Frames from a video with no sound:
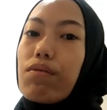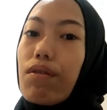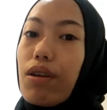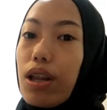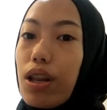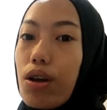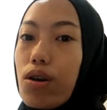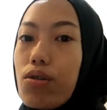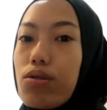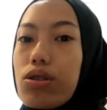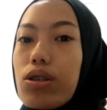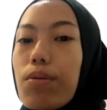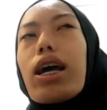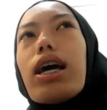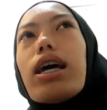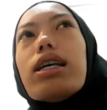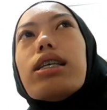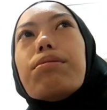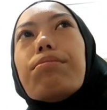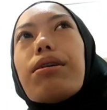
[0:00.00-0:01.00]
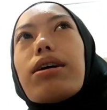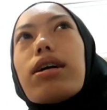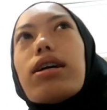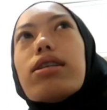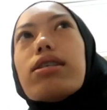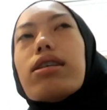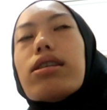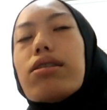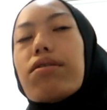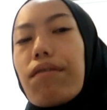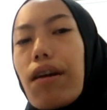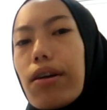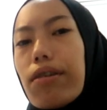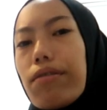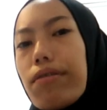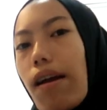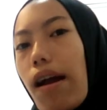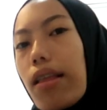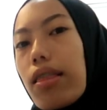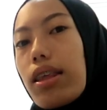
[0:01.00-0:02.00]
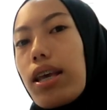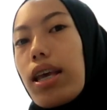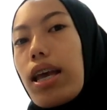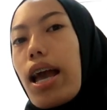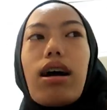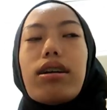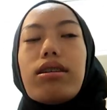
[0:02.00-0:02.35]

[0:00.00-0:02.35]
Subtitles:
videos is because it's very friendly.